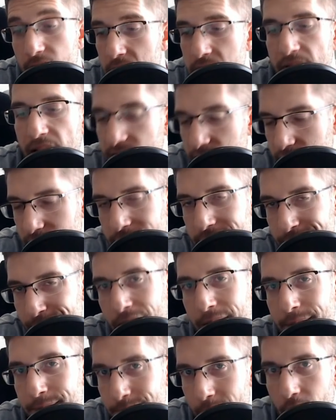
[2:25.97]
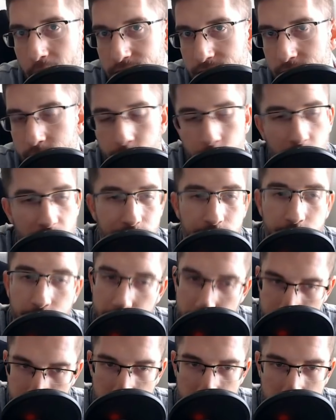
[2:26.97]
That's just my personal
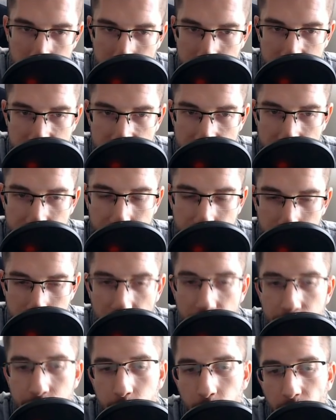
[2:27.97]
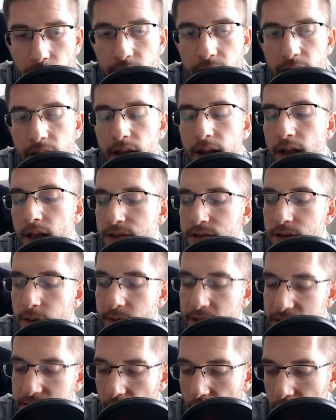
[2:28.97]
preference, but it's obviously different for everyone. So we
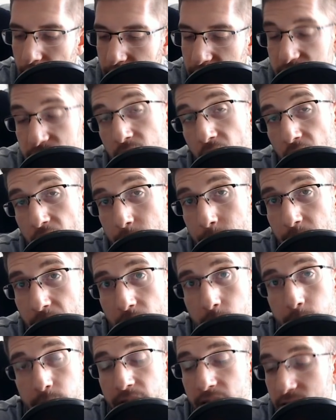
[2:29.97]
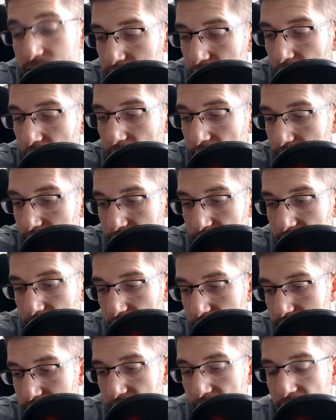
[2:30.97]
start in the Sky Bet. We could start in the
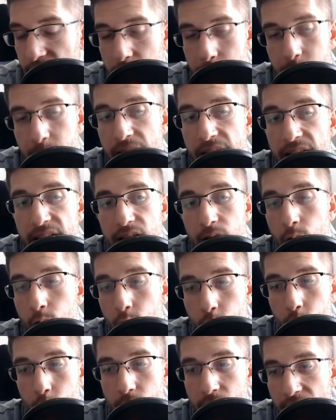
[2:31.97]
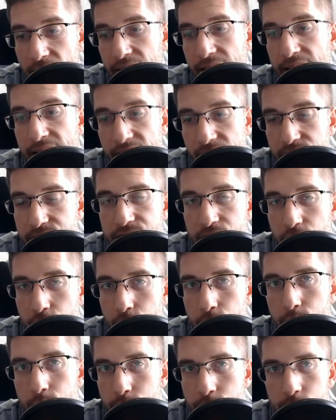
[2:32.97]
Serie B or La Liga
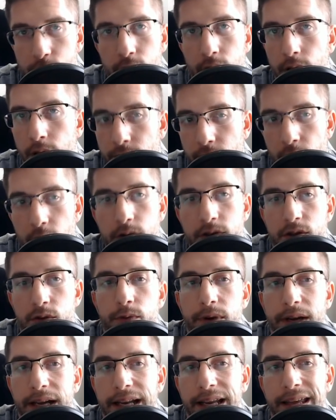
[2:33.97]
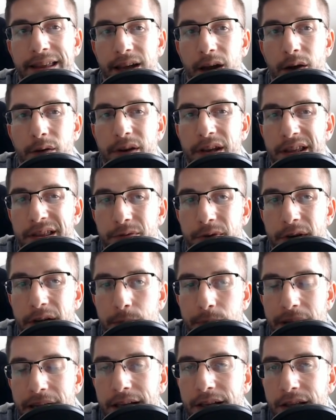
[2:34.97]
2. Those are really the only 3
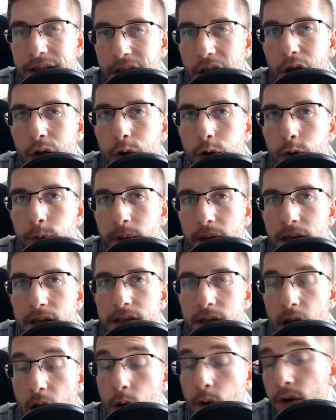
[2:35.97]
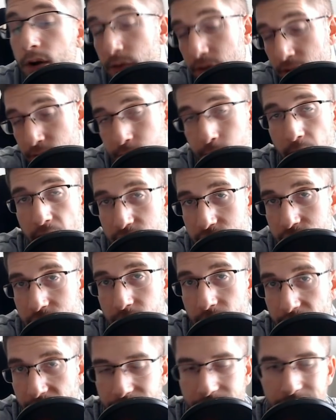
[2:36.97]
we can do because, I know the French
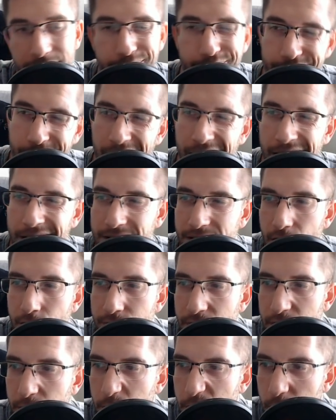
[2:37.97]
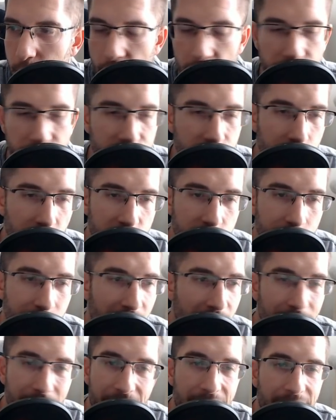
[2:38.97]
League, but don't really want to worry too much
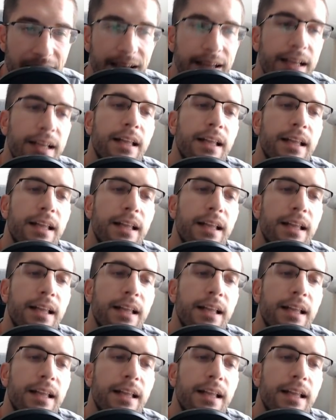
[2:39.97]
about that.